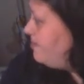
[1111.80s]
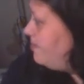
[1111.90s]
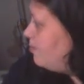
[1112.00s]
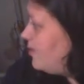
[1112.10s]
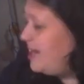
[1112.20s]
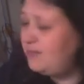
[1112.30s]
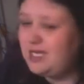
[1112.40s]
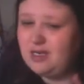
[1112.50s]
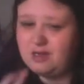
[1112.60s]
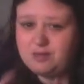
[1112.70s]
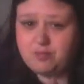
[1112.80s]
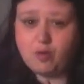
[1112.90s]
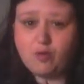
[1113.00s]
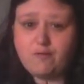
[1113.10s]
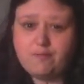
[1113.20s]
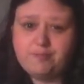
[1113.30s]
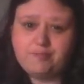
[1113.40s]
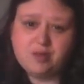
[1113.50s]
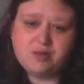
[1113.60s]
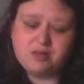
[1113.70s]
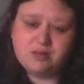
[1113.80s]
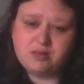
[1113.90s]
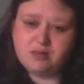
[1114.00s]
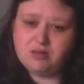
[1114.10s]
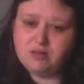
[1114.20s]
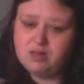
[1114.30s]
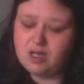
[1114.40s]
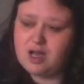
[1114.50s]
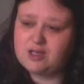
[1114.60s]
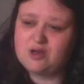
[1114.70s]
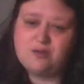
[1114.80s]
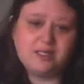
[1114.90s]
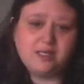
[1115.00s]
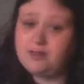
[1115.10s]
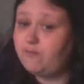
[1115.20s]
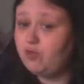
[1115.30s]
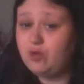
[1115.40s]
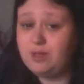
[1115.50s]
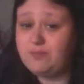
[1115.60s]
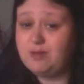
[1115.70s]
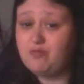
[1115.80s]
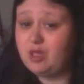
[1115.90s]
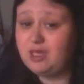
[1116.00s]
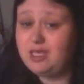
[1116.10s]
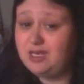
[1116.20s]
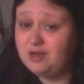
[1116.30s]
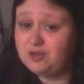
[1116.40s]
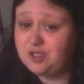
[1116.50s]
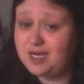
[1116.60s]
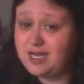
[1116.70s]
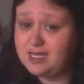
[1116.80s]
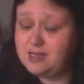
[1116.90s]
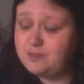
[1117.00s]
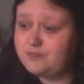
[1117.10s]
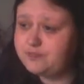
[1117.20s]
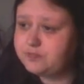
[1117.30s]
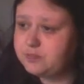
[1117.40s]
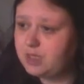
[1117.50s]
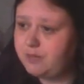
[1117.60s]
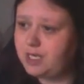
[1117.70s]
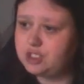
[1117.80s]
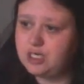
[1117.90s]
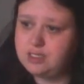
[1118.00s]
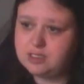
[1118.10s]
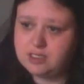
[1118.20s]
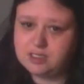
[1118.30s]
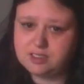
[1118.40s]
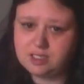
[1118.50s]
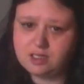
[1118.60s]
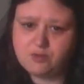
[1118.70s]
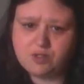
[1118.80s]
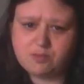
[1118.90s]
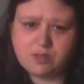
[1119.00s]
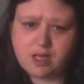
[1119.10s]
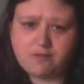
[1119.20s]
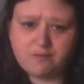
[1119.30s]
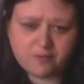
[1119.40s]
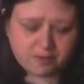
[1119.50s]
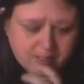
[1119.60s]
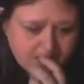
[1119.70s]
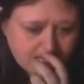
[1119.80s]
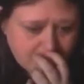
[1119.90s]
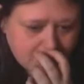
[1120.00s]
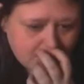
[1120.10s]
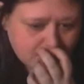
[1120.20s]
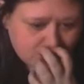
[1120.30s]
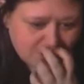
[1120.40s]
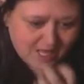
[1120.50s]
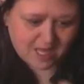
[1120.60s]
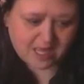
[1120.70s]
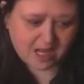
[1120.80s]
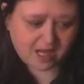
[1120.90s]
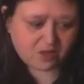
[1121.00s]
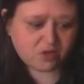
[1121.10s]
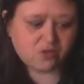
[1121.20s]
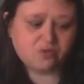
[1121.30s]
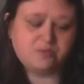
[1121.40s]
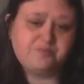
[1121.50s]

When I'm giving her both, but the last couple of days I've only been really giving her dry. But I tried her yesterday with some kitten food and she ate that, so